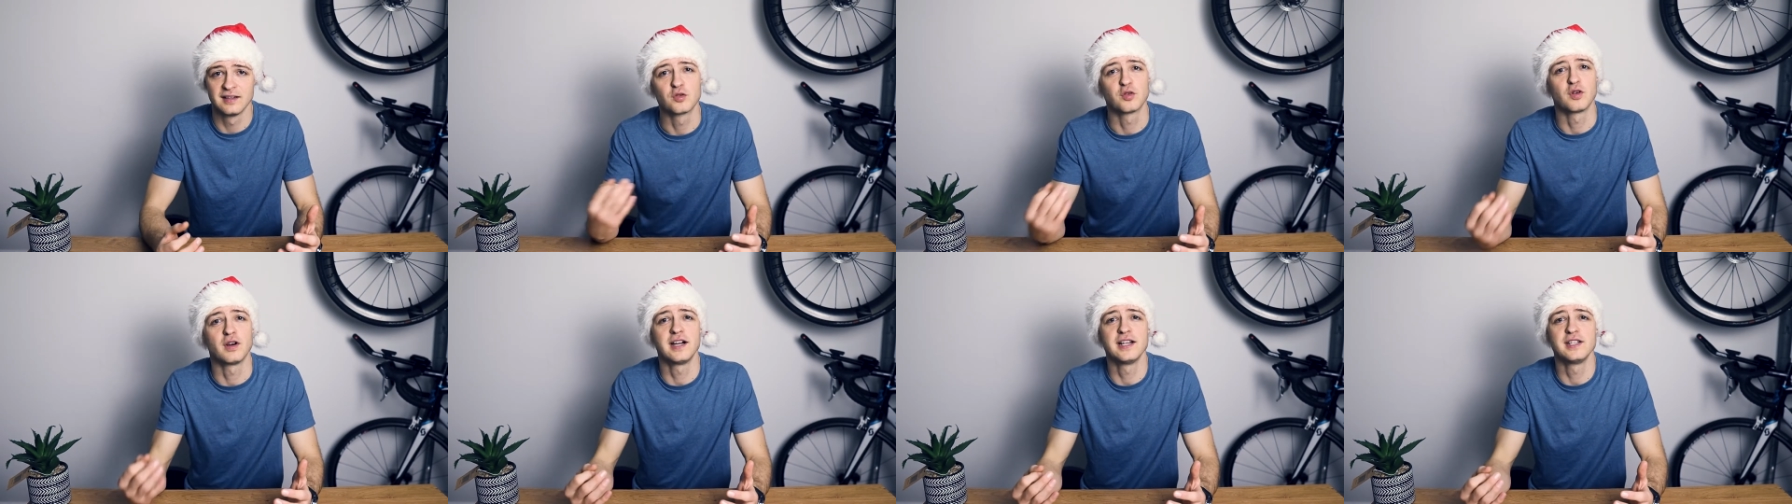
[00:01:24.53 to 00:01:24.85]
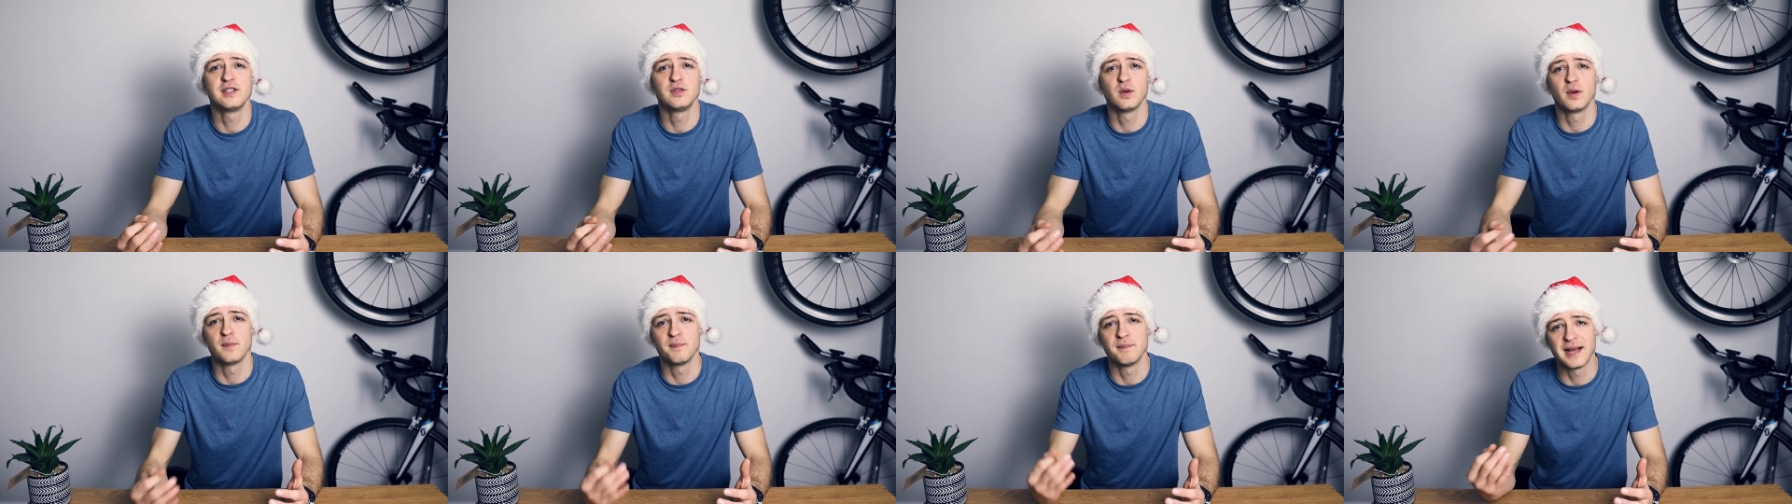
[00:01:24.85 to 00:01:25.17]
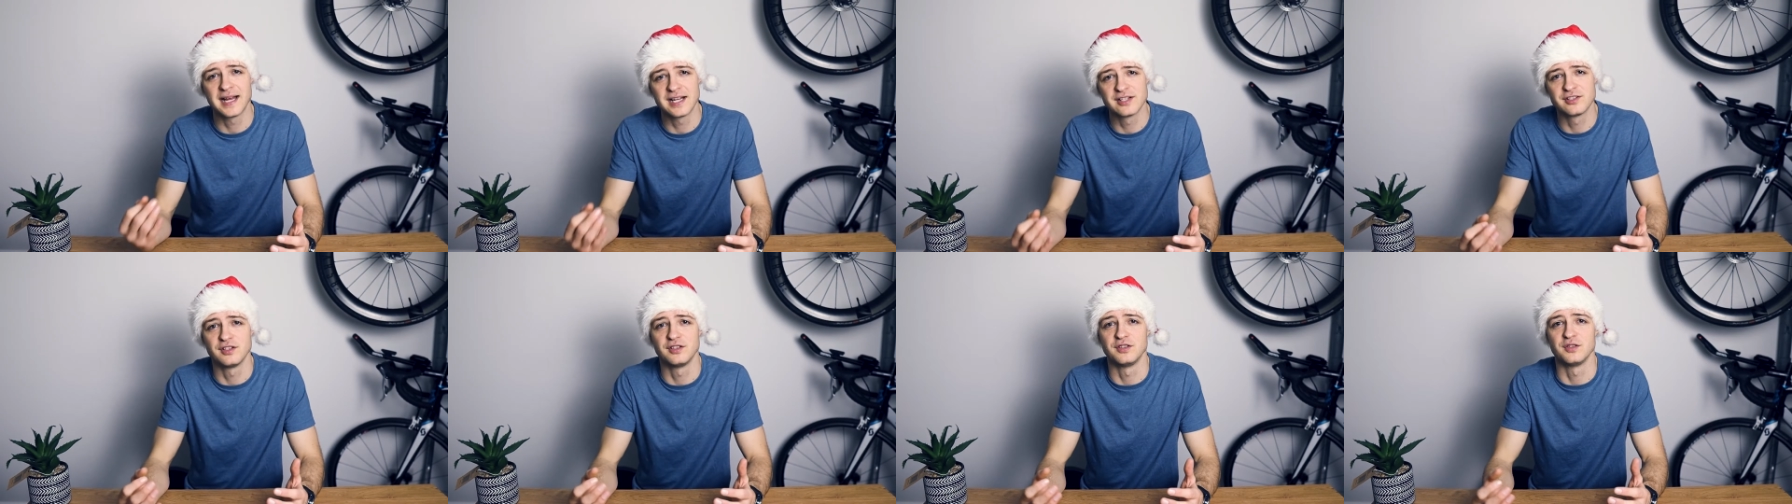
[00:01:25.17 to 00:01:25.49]
Try to
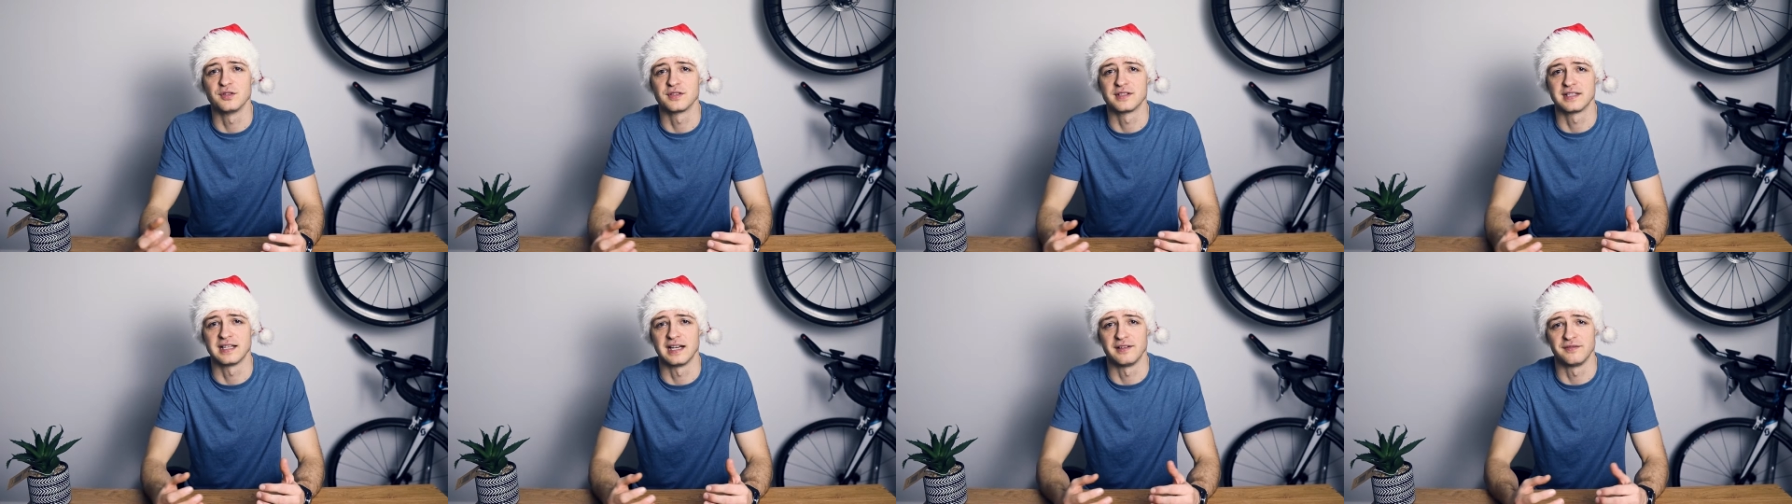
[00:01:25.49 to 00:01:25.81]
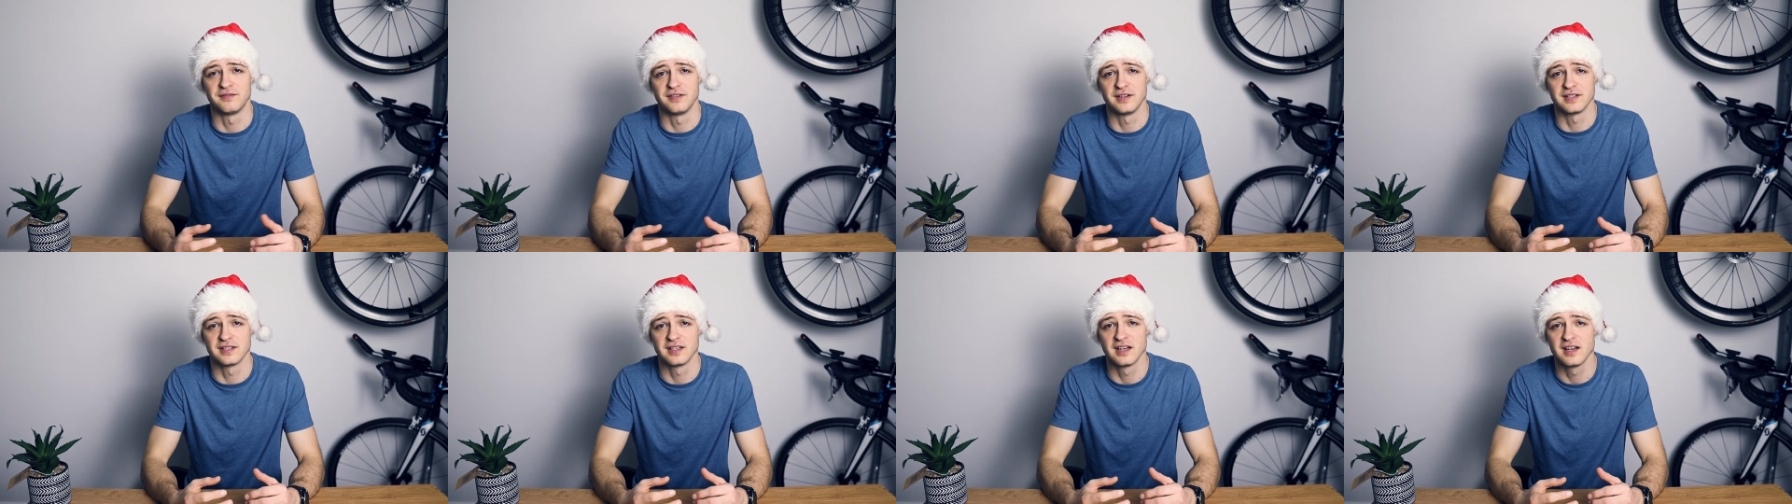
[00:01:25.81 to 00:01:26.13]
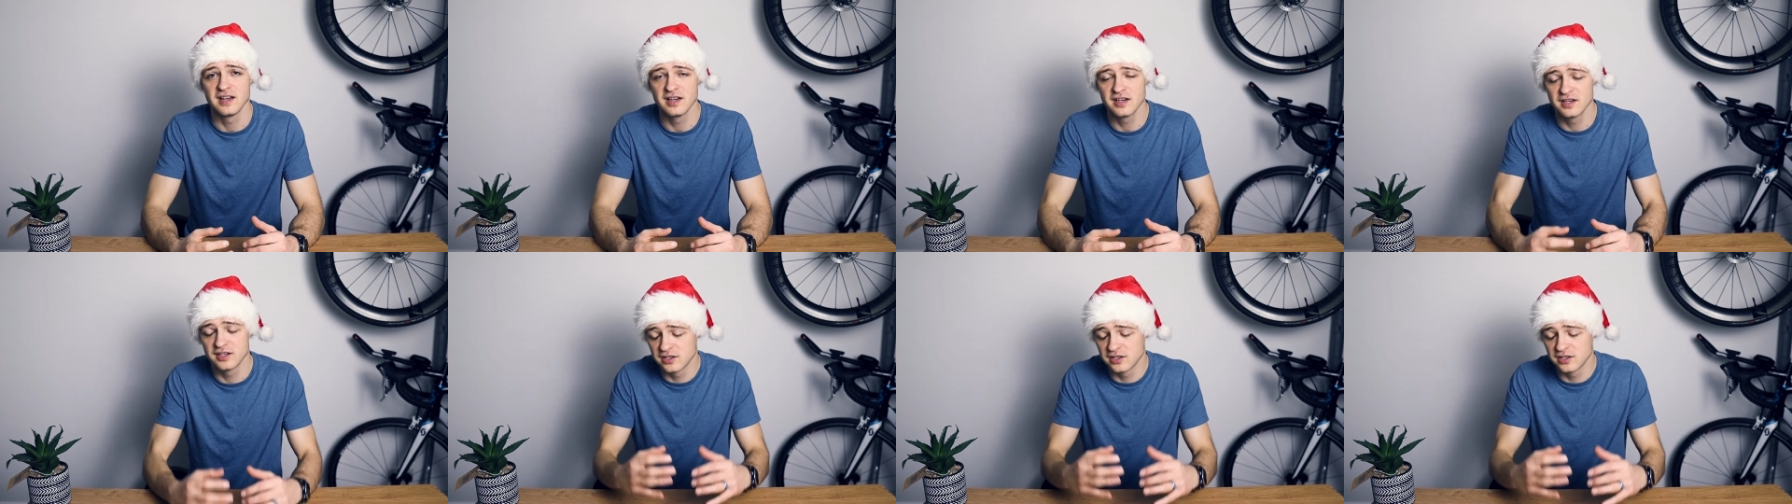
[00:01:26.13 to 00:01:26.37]
imagine yourself as